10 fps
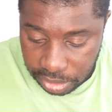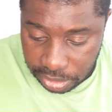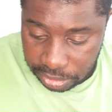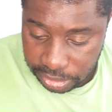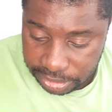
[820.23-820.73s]

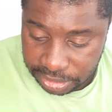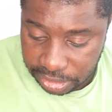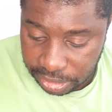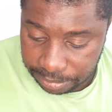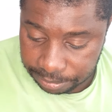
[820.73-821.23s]
Yes,
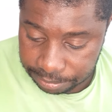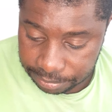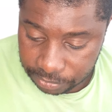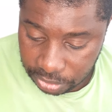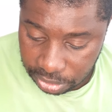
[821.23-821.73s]

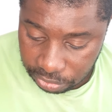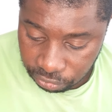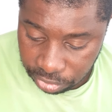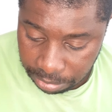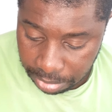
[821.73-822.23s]

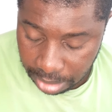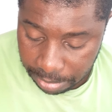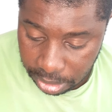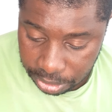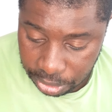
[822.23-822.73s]
written by
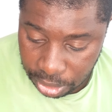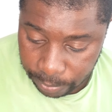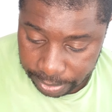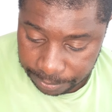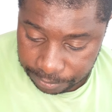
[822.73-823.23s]
Mark
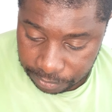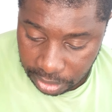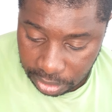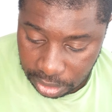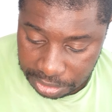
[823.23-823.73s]
Irwin.
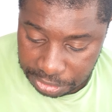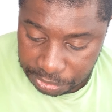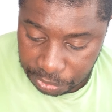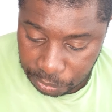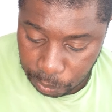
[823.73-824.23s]
Gunners
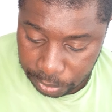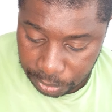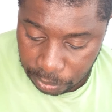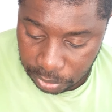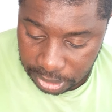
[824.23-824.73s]

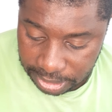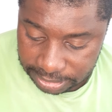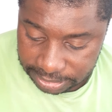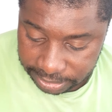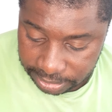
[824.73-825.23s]
Goodwill
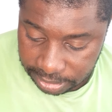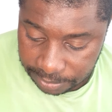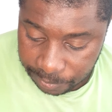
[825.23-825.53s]
Hunting,